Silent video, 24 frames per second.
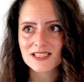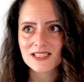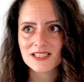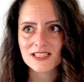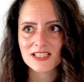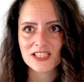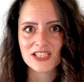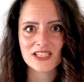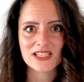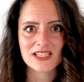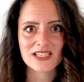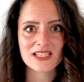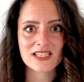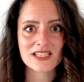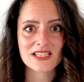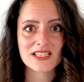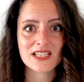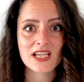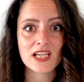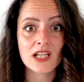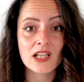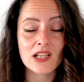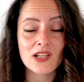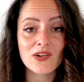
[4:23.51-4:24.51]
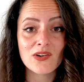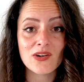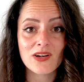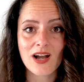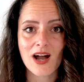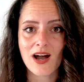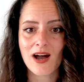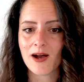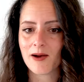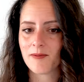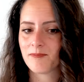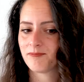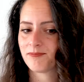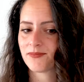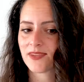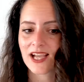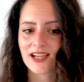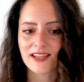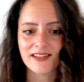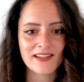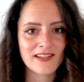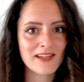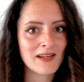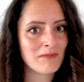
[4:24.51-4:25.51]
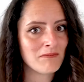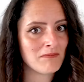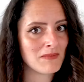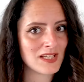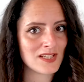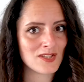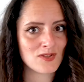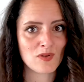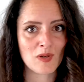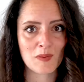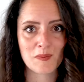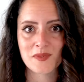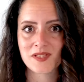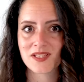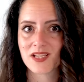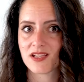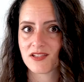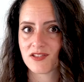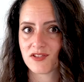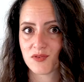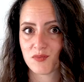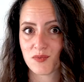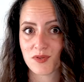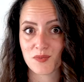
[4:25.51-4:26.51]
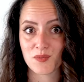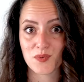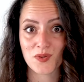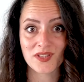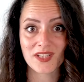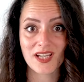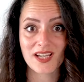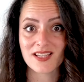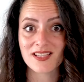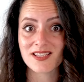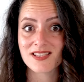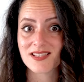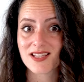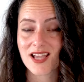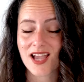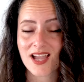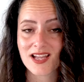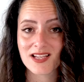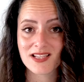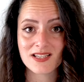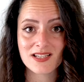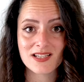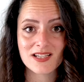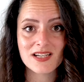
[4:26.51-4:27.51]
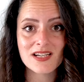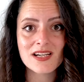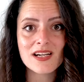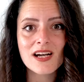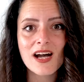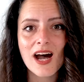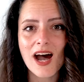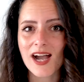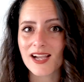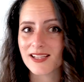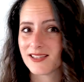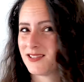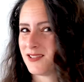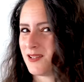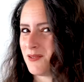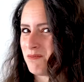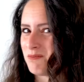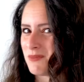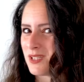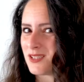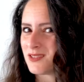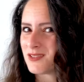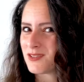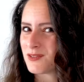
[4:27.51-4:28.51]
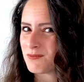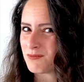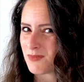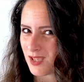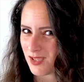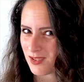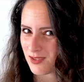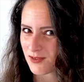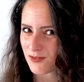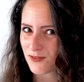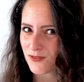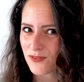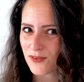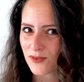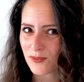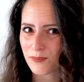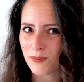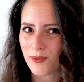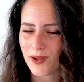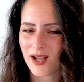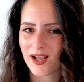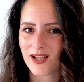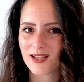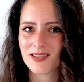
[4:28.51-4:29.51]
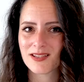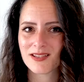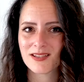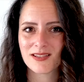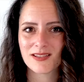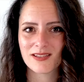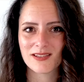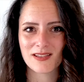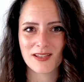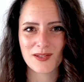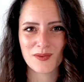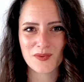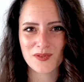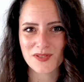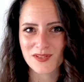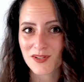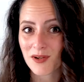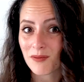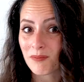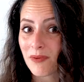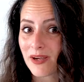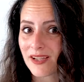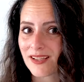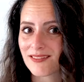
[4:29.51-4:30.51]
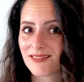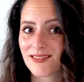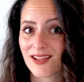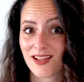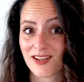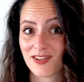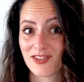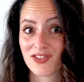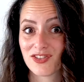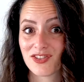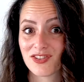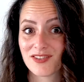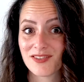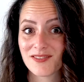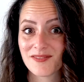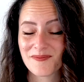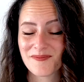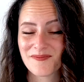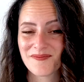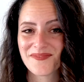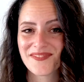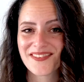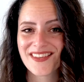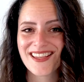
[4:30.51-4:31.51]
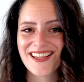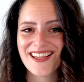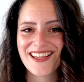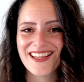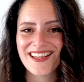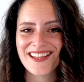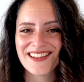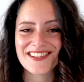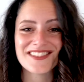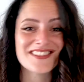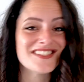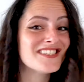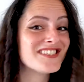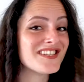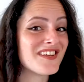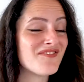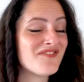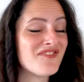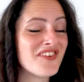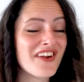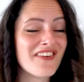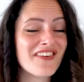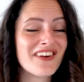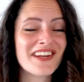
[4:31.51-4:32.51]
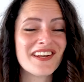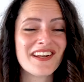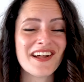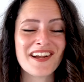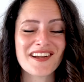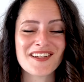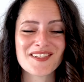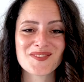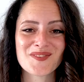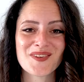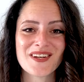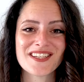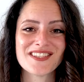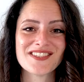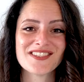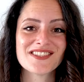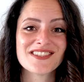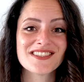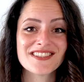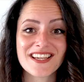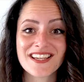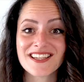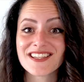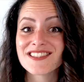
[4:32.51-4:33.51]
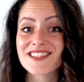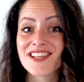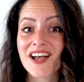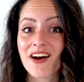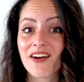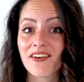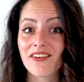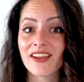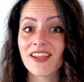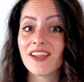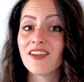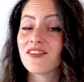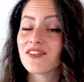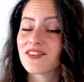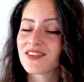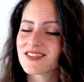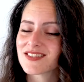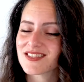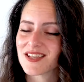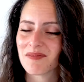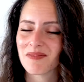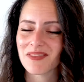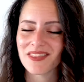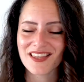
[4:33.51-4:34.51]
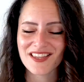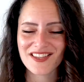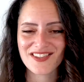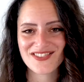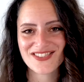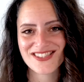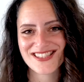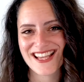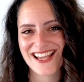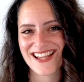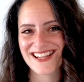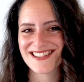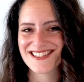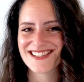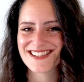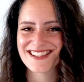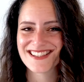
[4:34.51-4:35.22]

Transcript: You can say, look, I didn't mean to upset you with what I said. I didn't mean to make you feel bad. It was not my intention. This is a very nice way to say sorry for something you said.